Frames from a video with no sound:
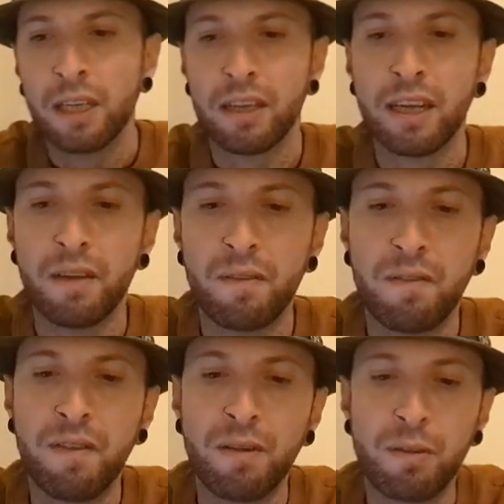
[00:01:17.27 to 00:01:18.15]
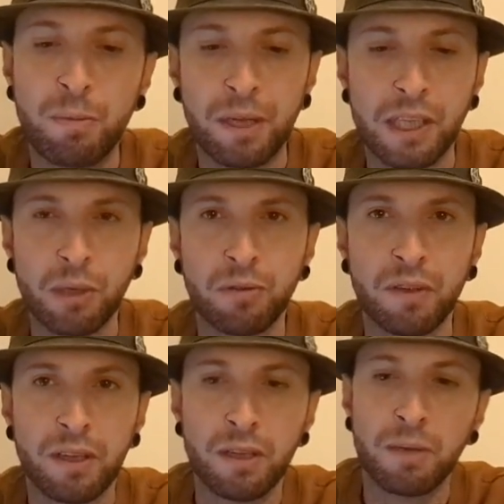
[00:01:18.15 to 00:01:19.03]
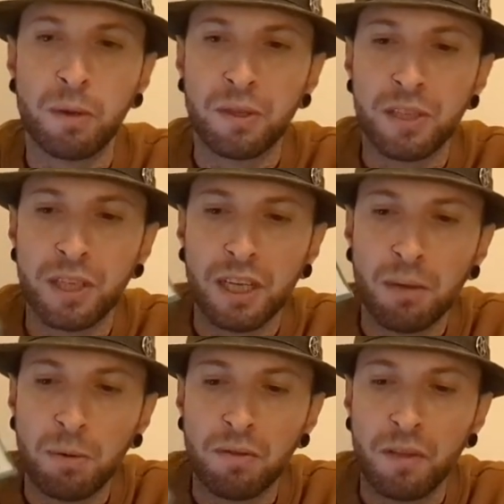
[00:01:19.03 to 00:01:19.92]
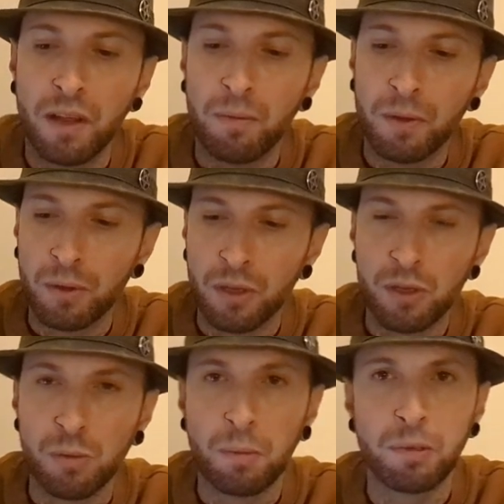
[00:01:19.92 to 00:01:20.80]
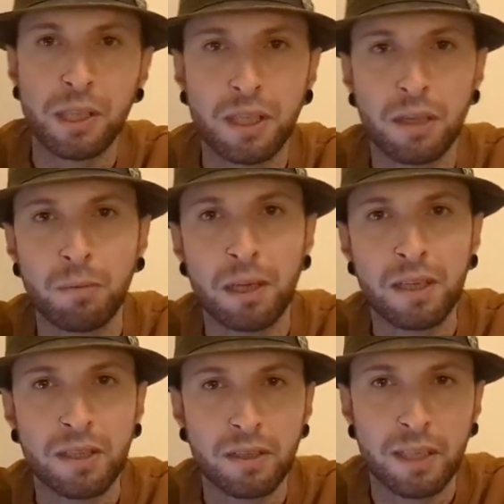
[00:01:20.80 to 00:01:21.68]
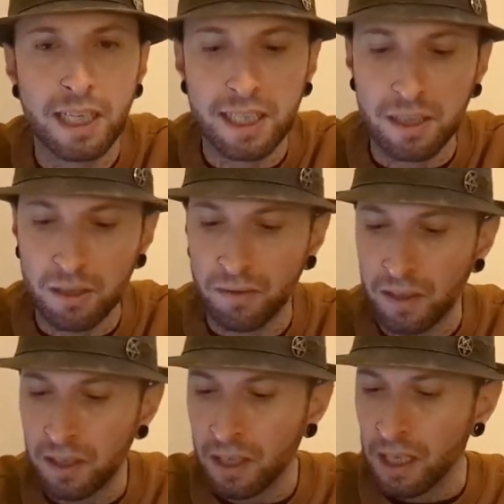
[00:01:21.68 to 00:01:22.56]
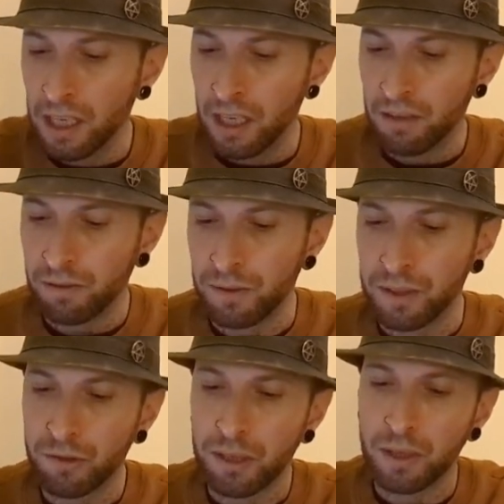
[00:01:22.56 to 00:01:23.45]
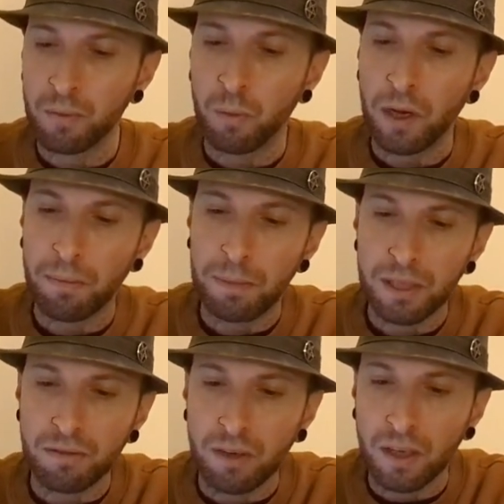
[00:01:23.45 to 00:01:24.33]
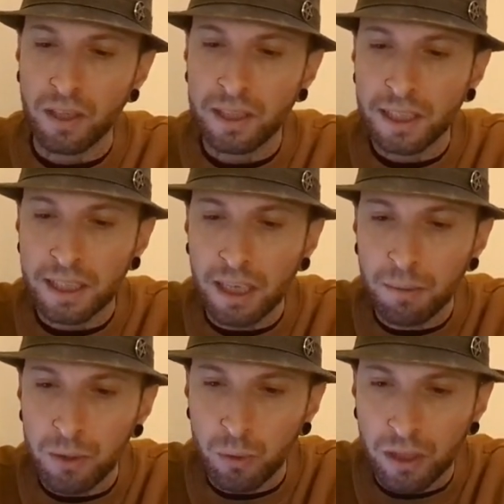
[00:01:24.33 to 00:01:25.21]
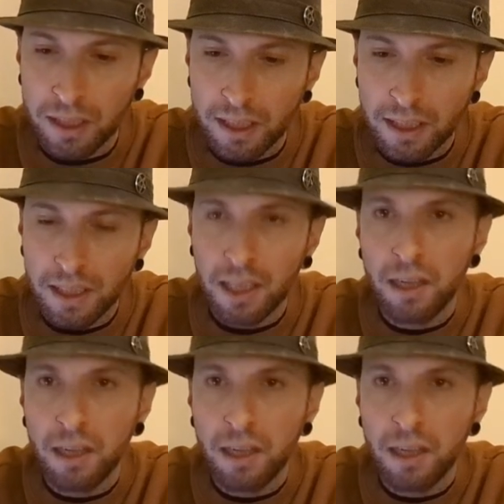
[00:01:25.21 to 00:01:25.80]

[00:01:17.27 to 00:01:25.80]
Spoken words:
They get very big, so I've only planted a couple of them. They'll go into my brassica bed, netted over from the dreaded white butterflies, cabbage whites.